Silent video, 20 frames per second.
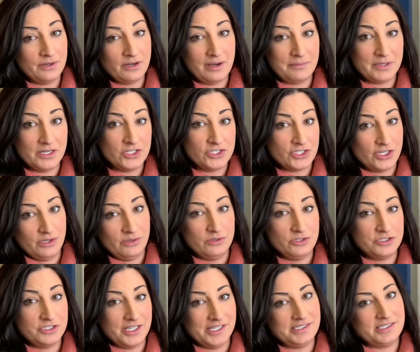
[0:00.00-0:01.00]
I'm going to show you in
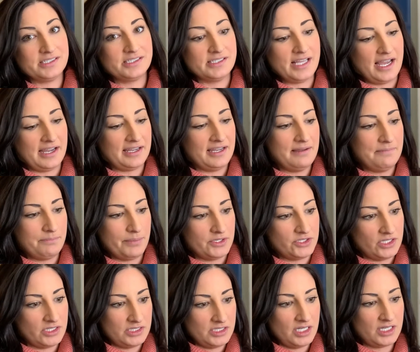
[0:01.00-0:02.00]
just a second, but
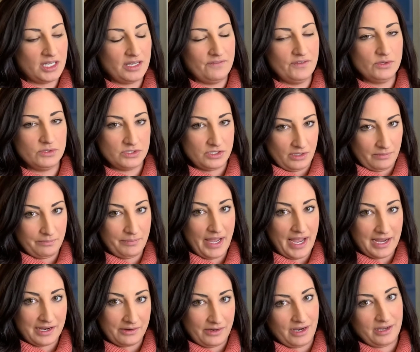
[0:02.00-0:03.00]
just to give you some
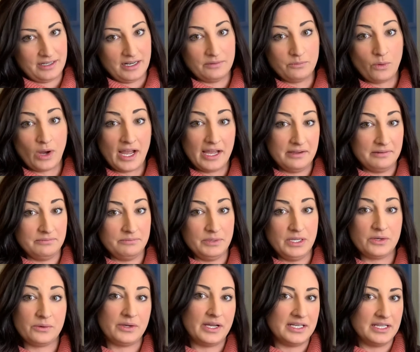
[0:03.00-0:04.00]
background on why we
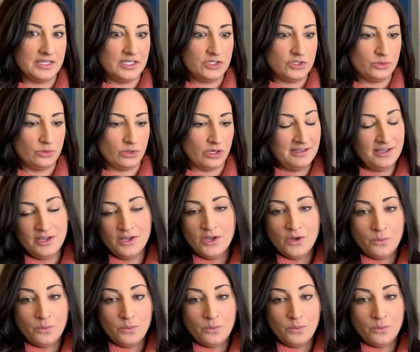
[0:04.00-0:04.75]
created the tool.